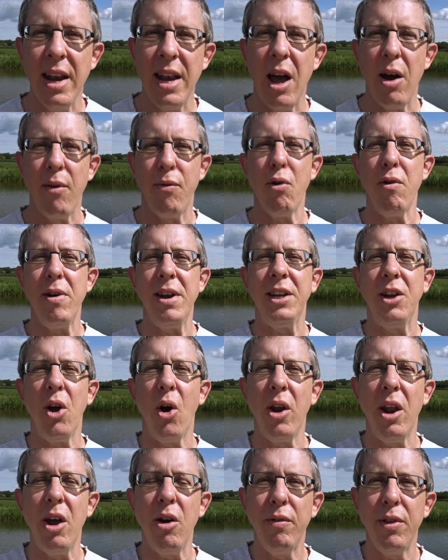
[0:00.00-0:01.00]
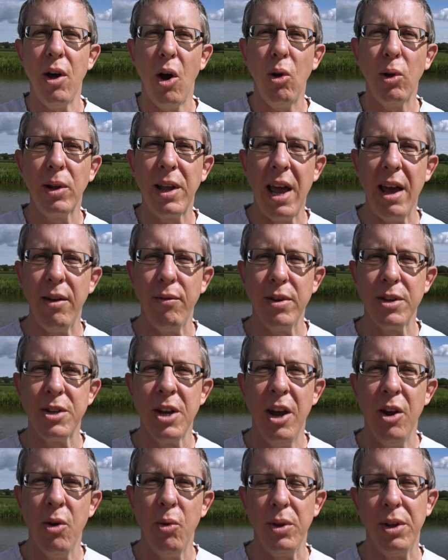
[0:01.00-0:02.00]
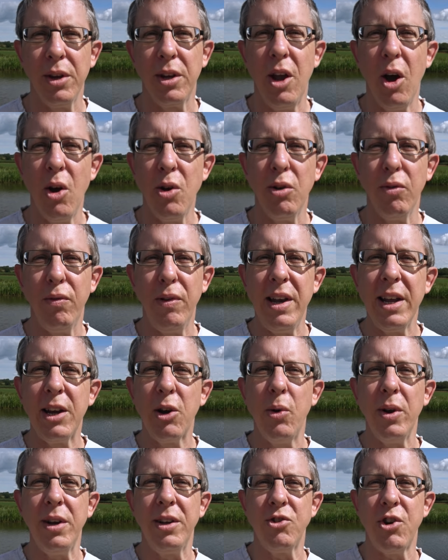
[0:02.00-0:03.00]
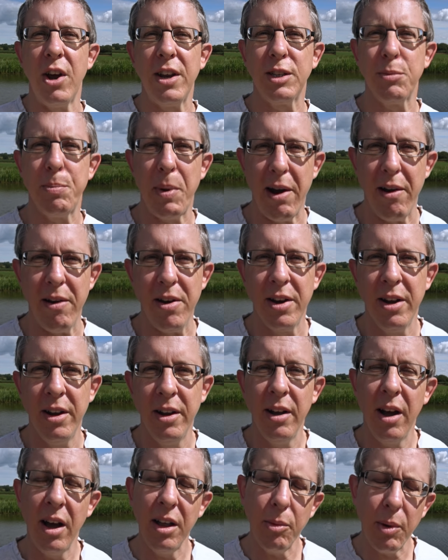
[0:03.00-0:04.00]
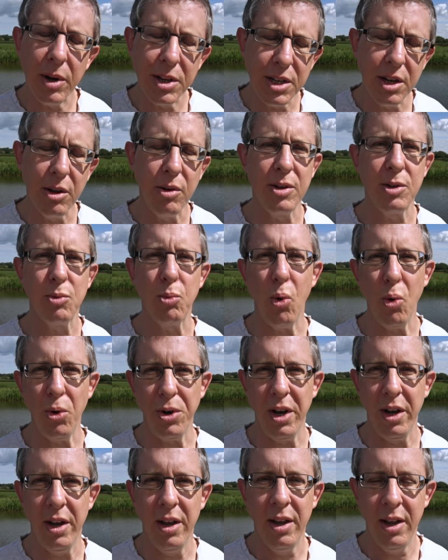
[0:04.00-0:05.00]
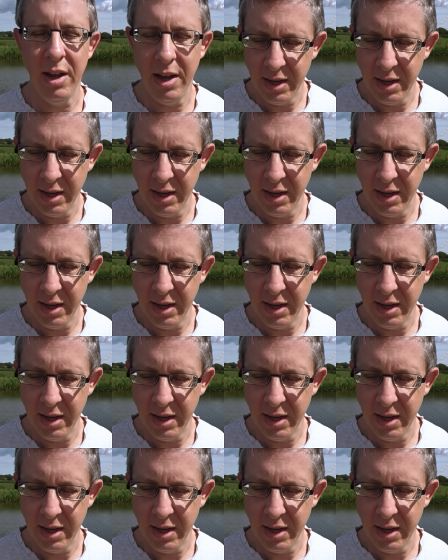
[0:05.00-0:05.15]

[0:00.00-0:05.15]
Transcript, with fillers: Now I've already gone over the whole canvas with a coat of liquid transparent, otherwise known as water.